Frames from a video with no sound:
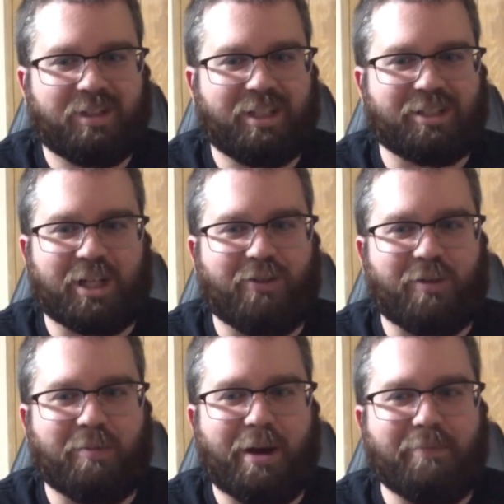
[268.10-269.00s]
Just cover
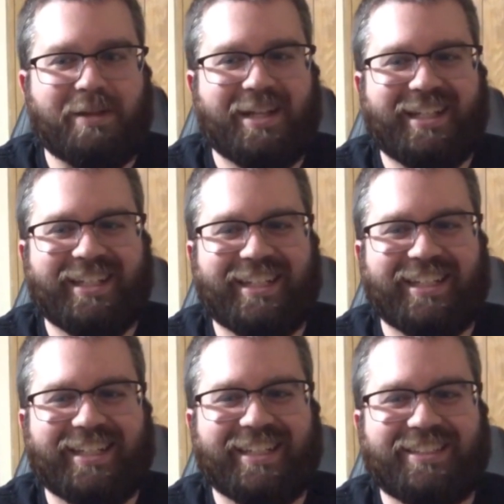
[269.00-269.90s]
him up.
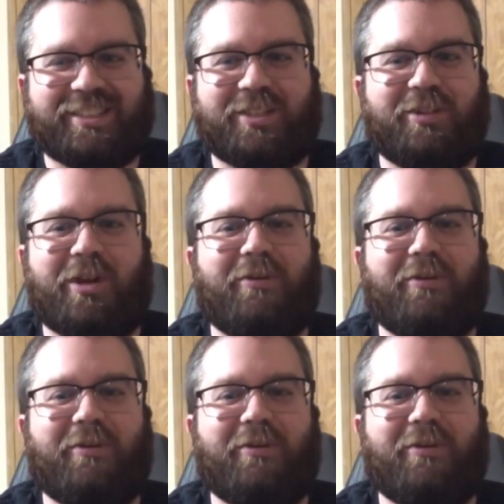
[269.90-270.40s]
Just so no